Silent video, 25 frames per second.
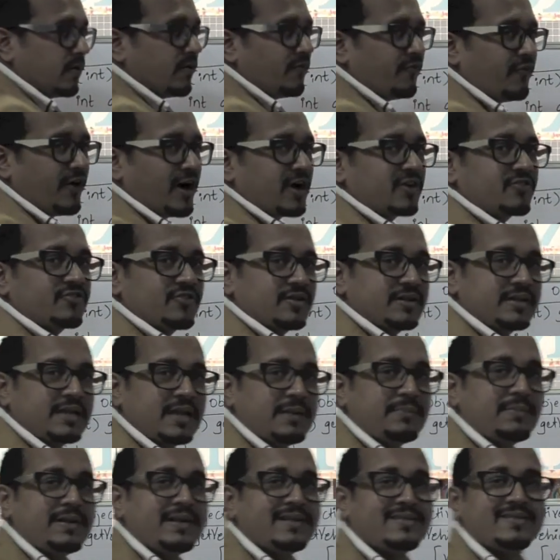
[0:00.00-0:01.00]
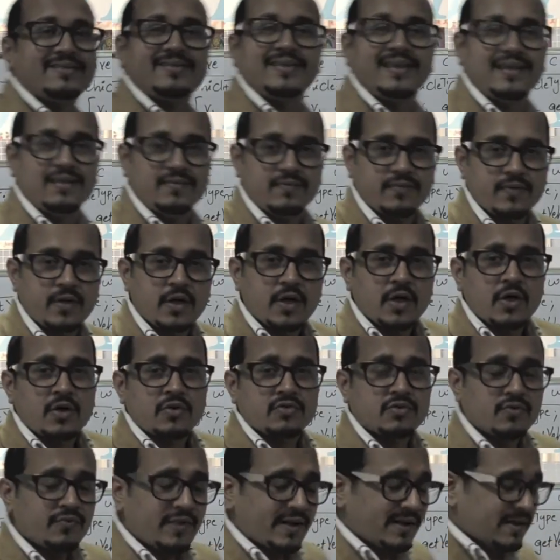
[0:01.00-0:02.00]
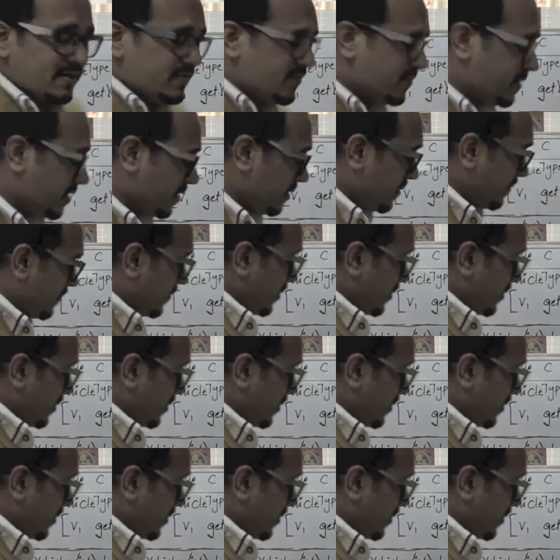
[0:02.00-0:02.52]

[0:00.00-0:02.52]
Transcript: function name itself. So whenever